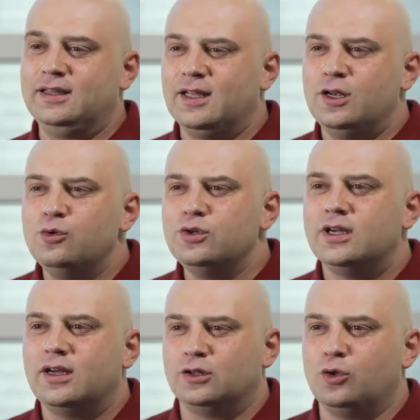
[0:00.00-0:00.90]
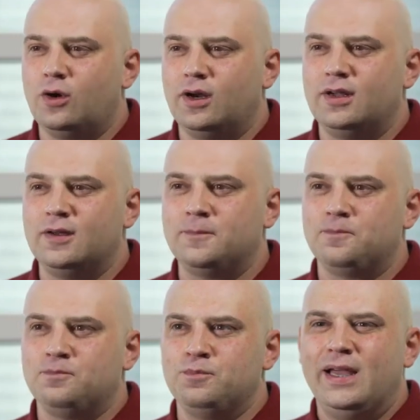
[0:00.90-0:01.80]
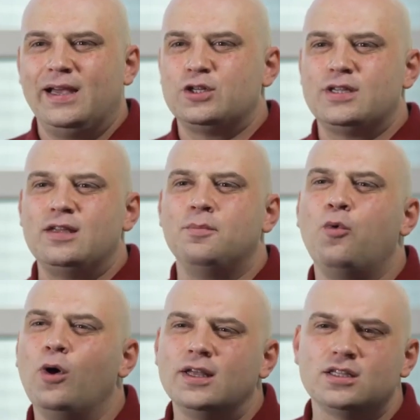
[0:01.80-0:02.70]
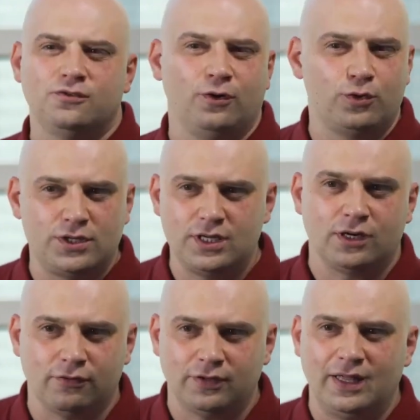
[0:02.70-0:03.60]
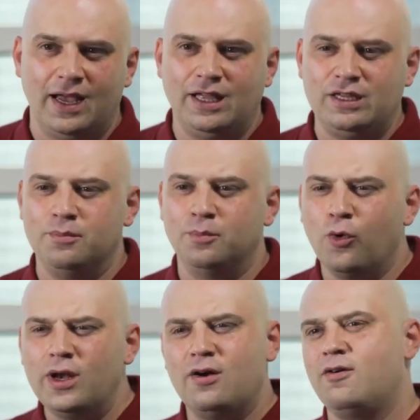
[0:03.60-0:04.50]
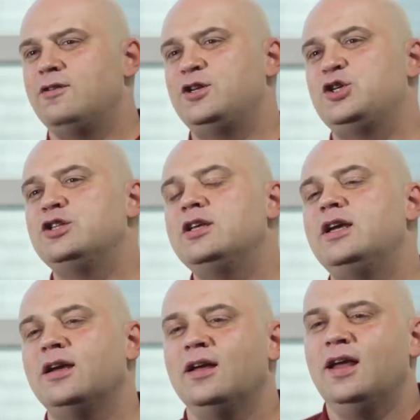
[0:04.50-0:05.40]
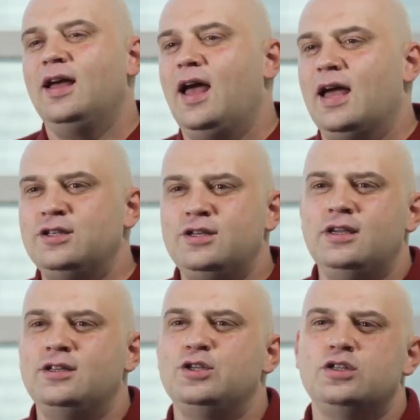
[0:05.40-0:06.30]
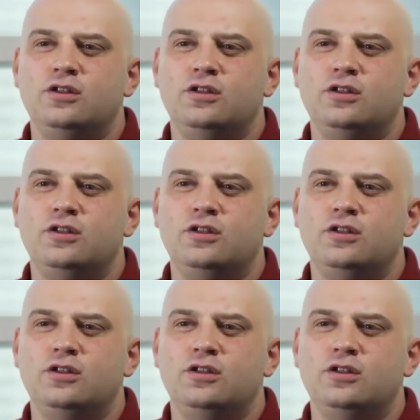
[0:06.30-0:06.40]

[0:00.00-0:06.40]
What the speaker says: who attended these conferences are always thrilled. These are people who are more focused,